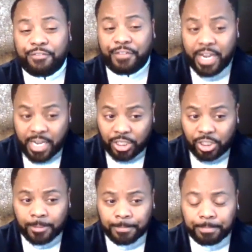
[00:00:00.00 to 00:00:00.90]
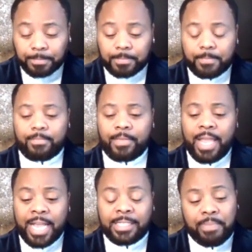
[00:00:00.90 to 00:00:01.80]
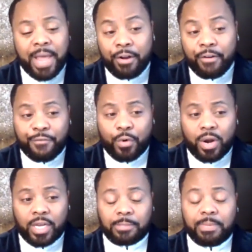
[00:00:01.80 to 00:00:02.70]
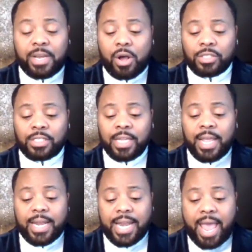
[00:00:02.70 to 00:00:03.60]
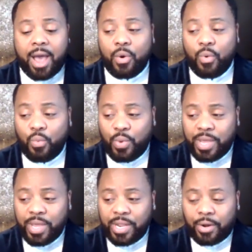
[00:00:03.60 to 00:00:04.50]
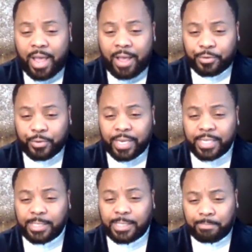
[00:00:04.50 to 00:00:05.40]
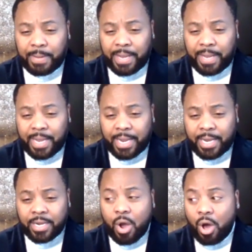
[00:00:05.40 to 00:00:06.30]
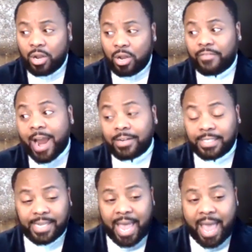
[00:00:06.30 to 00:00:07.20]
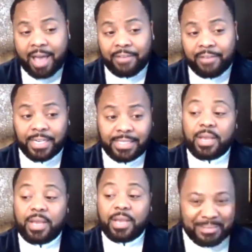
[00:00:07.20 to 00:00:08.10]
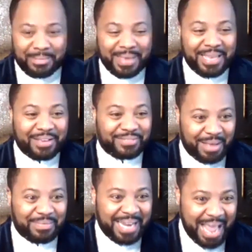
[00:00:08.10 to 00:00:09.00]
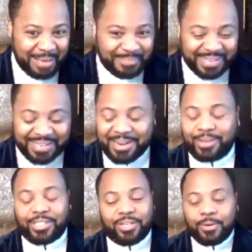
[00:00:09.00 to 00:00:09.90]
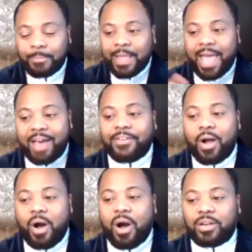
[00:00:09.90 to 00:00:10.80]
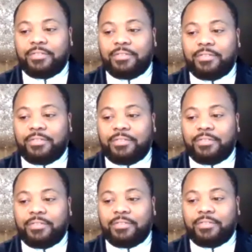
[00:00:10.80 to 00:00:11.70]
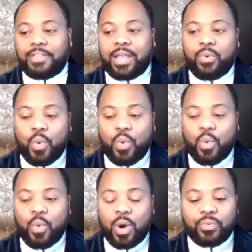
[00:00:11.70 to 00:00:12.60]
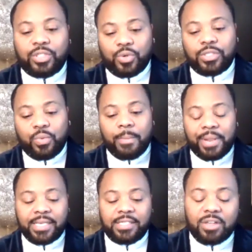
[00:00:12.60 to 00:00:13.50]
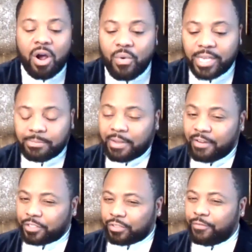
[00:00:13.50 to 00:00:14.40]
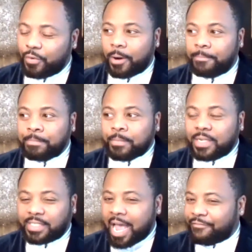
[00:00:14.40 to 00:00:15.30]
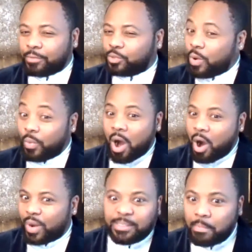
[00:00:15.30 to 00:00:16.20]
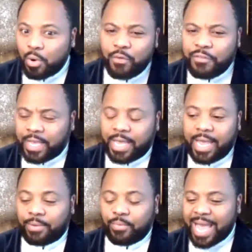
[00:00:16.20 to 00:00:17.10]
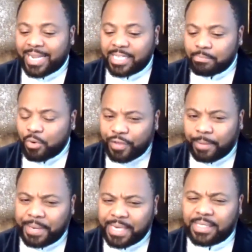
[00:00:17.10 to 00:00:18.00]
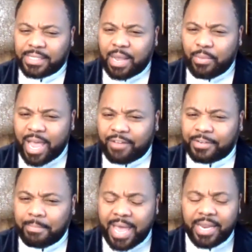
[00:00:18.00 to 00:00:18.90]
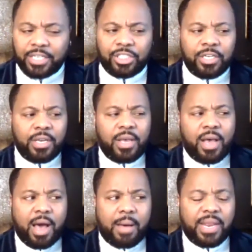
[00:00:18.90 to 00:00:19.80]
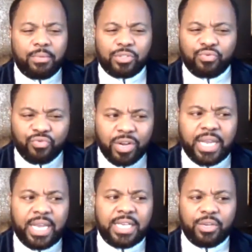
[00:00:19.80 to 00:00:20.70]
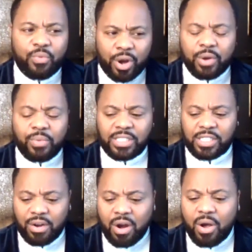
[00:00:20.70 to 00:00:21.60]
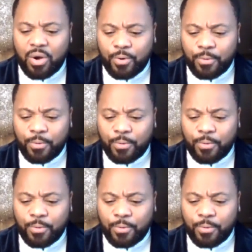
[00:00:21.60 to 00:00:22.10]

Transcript: finish, it's better for us because now we don't have to expend all of our staff and come back with me if something happens, So having all of that in one resource in one place is always beneficial for design firms, where we're always moving and we got these moving pieces that we have to manage. And it was really easy working with CR Home.